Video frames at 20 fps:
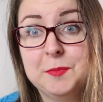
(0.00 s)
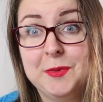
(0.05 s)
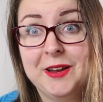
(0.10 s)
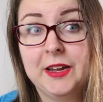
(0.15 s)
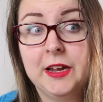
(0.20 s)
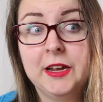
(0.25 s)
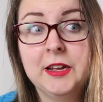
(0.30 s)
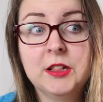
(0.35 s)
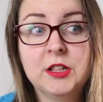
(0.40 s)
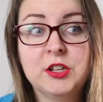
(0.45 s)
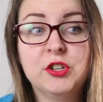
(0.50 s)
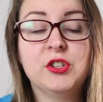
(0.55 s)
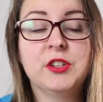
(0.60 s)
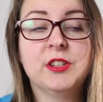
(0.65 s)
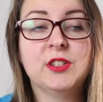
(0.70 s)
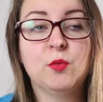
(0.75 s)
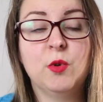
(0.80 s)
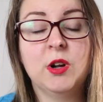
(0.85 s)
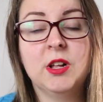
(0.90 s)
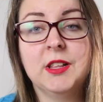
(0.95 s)
speak English
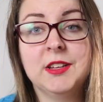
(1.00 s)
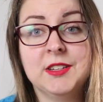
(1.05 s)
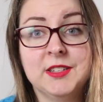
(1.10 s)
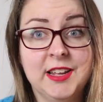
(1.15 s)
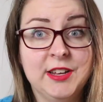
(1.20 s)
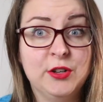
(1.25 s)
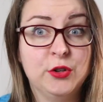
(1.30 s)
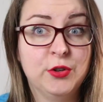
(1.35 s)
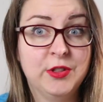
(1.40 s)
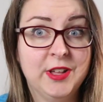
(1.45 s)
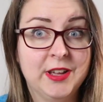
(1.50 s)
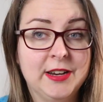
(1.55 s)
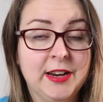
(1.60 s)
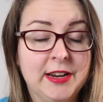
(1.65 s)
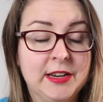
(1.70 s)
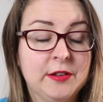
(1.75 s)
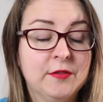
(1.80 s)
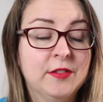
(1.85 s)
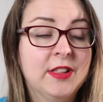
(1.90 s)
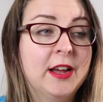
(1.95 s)
as well as they do their
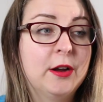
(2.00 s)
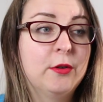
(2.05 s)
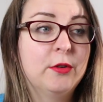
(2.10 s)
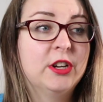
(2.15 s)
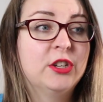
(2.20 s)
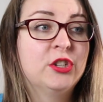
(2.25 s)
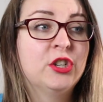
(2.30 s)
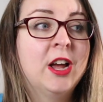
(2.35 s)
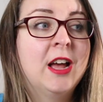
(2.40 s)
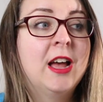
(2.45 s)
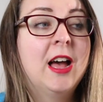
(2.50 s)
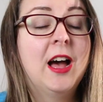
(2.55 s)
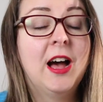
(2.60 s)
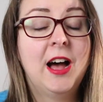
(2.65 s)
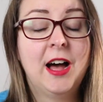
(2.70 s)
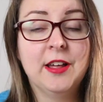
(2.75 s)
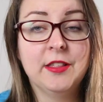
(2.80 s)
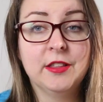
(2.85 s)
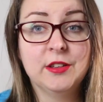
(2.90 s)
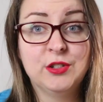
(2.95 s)
native language.
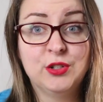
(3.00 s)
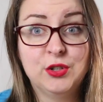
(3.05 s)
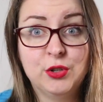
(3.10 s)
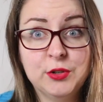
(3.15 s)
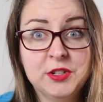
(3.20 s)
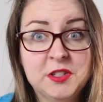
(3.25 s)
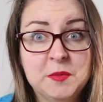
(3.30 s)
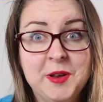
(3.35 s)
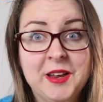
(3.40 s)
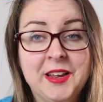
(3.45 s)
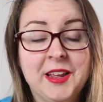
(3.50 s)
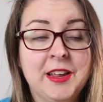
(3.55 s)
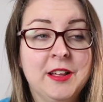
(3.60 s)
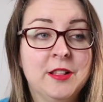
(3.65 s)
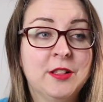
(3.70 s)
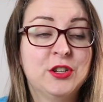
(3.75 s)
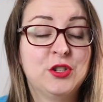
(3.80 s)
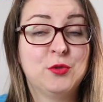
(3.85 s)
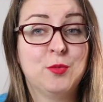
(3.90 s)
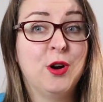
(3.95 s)
Others do speak
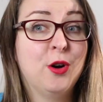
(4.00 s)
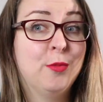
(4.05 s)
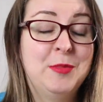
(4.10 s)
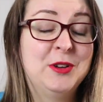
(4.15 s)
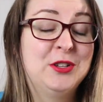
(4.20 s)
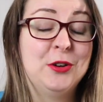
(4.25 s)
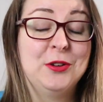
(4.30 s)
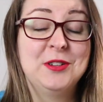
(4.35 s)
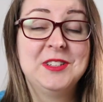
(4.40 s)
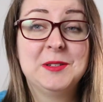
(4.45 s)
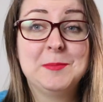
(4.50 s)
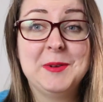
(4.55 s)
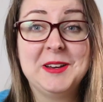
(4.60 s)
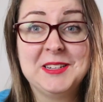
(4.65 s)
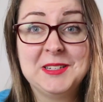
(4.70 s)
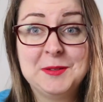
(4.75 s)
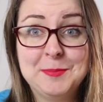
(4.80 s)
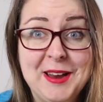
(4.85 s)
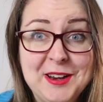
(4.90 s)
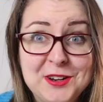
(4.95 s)
English well, but don't
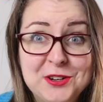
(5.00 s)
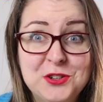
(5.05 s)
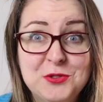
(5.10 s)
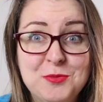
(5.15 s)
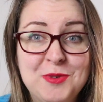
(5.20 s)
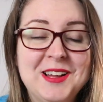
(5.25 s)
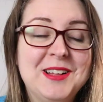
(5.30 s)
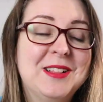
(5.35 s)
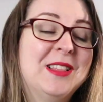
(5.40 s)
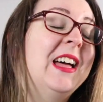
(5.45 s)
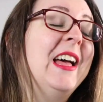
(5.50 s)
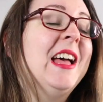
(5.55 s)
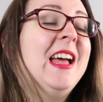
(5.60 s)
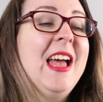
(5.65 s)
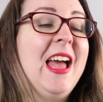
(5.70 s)
speak Spanish well.